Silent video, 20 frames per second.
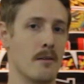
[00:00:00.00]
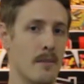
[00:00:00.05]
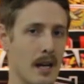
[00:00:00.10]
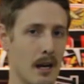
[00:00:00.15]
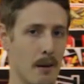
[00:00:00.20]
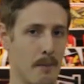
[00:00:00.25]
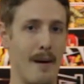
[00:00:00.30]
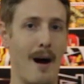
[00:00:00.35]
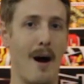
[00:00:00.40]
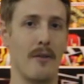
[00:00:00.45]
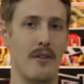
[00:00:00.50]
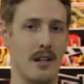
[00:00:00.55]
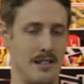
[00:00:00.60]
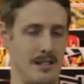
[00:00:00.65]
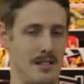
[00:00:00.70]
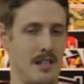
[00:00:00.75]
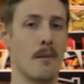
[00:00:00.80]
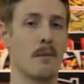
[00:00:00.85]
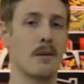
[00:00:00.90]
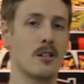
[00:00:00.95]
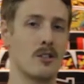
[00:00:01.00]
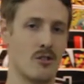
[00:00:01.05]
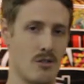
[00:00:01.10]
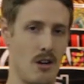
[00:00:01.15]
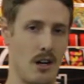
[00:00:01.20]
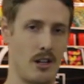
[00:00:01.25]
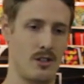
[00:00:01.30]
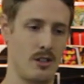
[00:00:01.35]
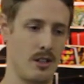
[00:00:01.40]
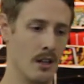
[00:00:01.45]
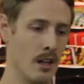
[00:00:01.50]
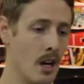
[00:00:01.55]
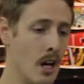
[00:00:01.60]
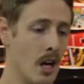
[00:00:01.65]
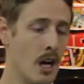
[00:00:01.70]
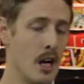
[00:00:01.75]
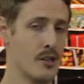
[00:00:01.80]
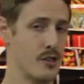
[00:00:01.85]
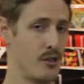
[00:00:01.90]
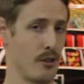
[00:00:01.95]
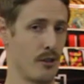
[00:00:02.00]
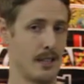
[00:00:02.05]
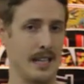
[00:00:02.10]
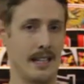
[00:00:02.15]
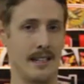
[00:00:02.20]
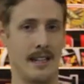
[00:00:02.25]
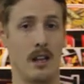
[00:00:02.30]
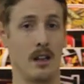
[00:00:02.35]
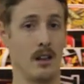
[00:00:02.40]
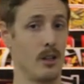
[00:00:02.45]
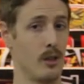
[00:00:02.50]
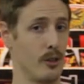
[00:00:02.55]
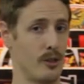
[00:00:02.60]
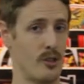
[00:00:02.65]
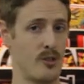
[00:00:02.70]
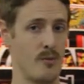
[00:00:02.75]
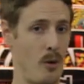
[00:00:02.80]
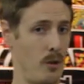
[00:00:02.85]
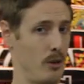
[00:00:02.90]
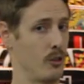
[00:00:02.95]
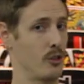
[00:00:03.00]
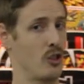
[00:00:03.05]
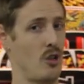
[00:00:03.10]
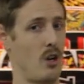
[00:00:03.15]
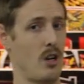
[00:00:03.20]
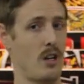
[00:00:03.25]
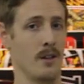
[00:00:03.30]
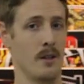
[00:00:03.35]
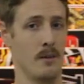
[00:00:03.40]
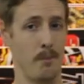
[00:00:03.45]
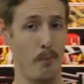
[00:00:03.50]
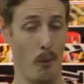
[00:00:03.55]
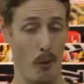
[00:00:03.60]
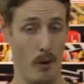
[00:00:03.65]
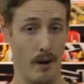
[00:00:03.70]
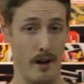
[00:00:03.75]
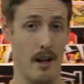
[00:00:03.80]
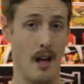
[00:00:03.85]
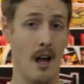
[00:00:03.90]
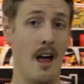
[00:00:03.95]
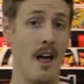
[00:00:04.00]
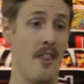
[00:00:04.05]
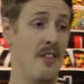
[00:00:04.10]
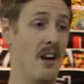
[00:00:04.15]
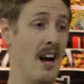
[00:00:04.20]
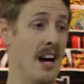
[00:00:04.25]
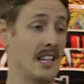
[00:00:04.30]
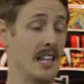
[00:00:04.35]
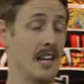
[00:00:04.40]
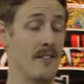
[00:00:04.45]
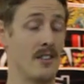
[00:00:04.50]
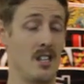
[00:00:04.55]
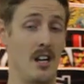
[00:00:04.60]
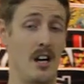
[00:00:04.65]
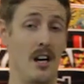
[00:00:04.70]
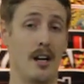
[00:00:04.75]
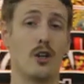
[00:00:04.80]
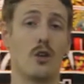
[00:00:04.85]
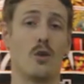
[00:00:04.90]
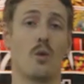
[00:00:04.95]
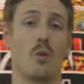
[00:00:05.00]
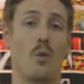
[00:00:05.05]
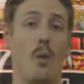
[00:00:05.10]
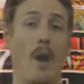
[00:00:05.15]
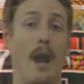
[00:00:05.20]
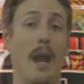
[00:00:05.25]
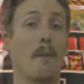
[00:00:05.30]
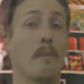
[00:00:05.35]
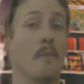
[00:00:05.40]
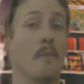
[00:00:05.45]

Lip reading: be about that same construction, so you're getting that little smaller truck on the board. That gives it a great